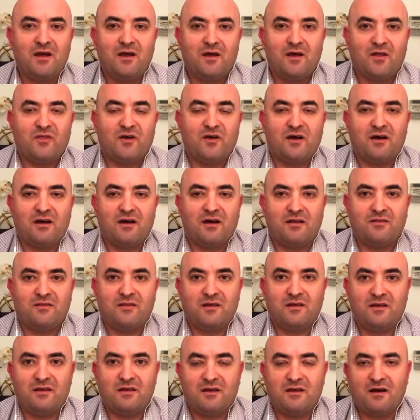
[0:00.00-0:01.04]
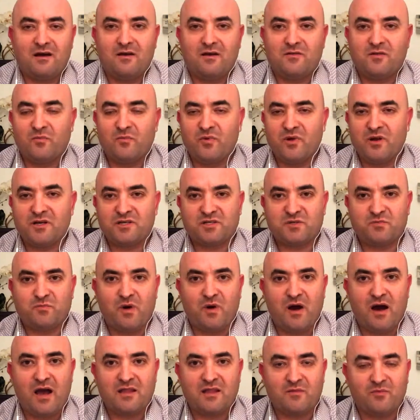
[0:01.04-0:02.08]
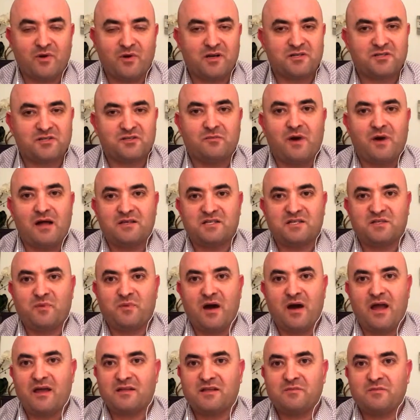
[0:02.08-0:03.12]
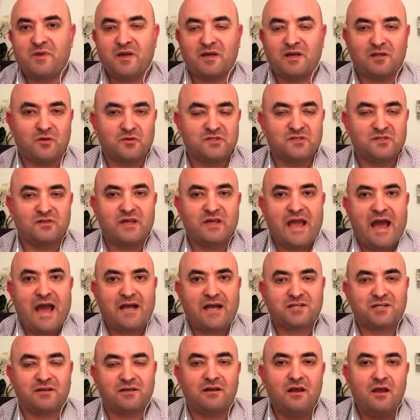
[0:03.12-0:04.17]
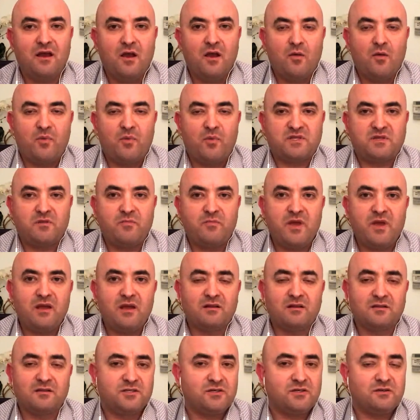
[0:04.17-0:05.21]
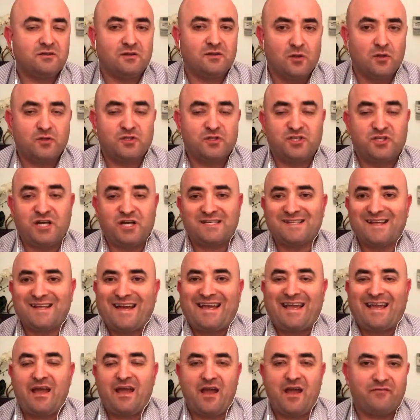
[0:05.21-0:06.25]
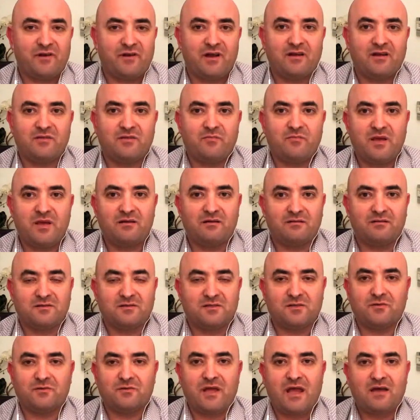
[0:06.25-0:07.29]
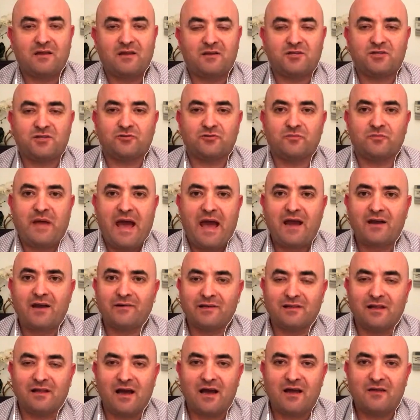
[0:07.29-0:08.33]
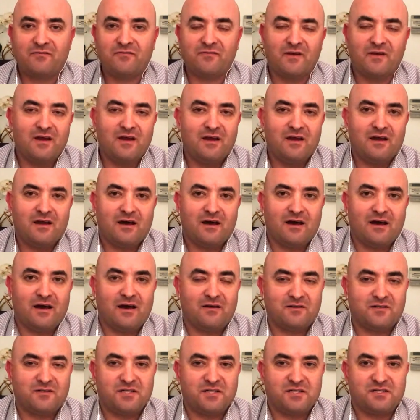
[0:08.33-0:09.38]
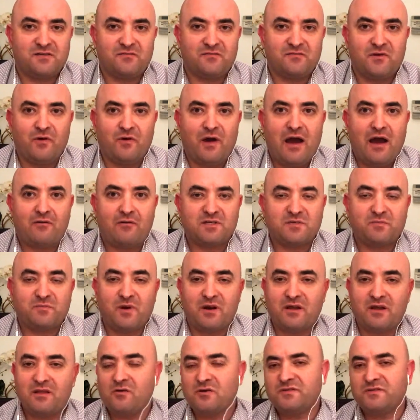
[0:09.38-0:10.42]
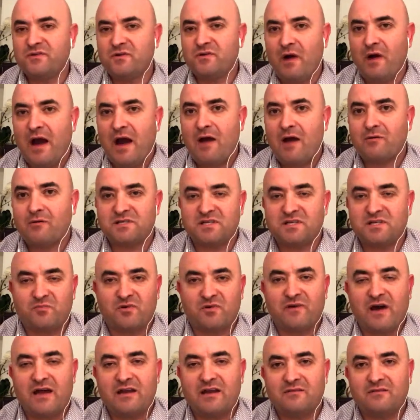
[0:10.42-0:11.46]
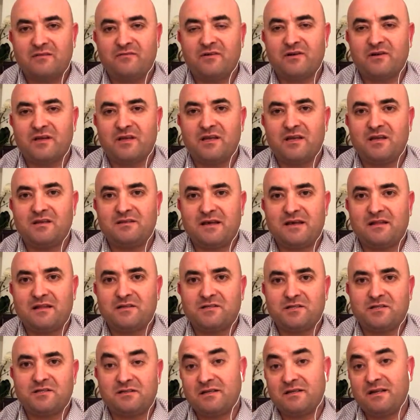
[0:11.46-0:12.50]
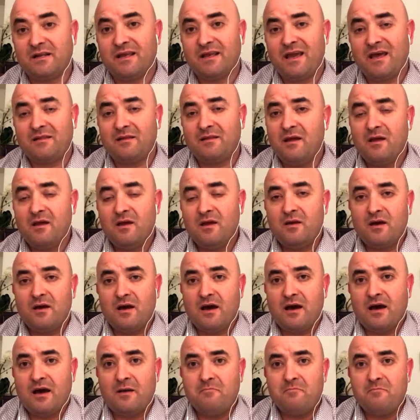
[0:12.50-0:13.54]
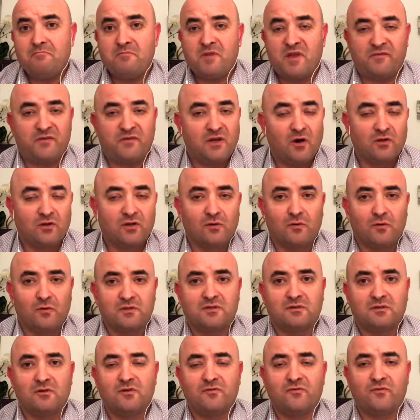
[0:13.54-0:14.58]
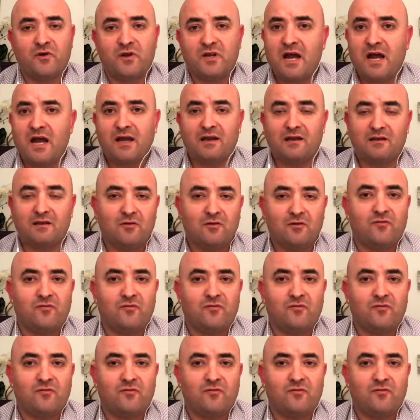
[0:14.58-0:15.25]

the the uh, the British spy, the British Somali spy, had to be close to the action. But the Beetle j- looked just like every other Beetle, so it had a short battery life, uh, just a few hours. But in those few hours, it provided very key intelligence. And again, um, if you don't know what to look for, you're not going to look